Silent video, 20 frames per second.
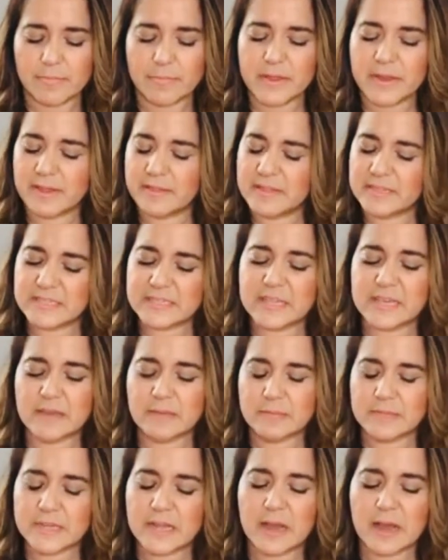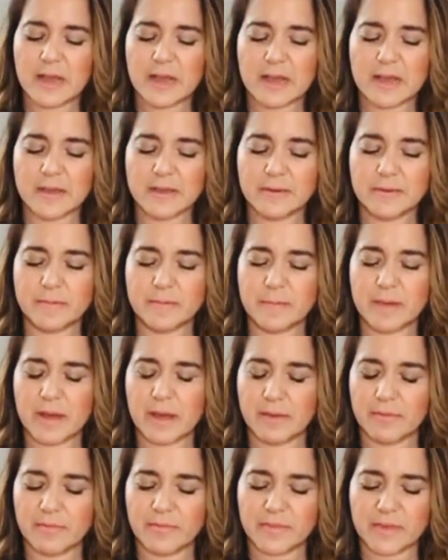That at the same time,
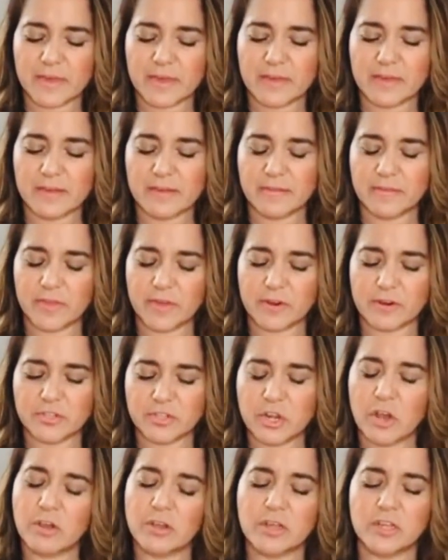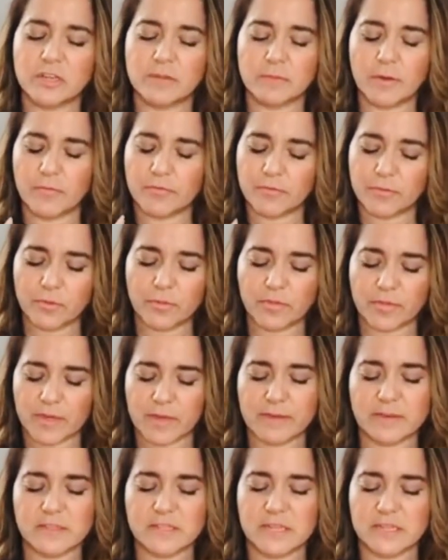I think they are talking about two
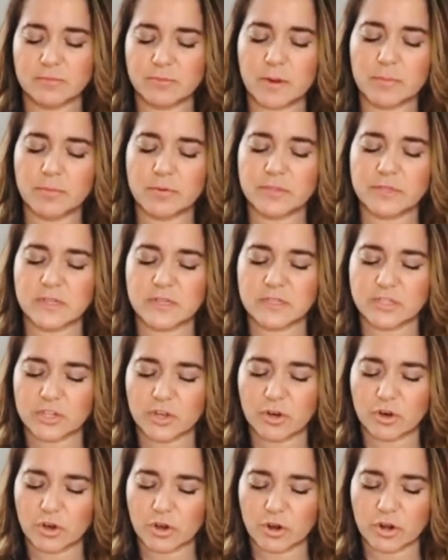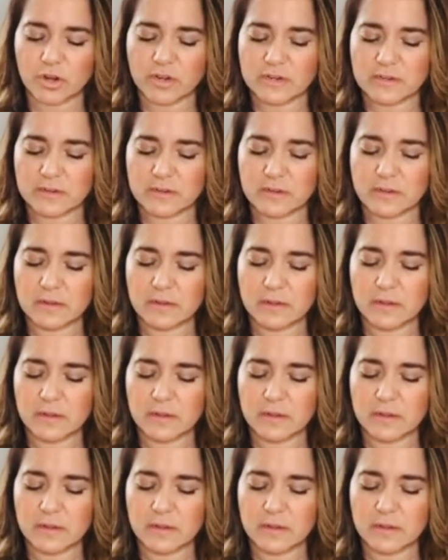things. It represents a heart.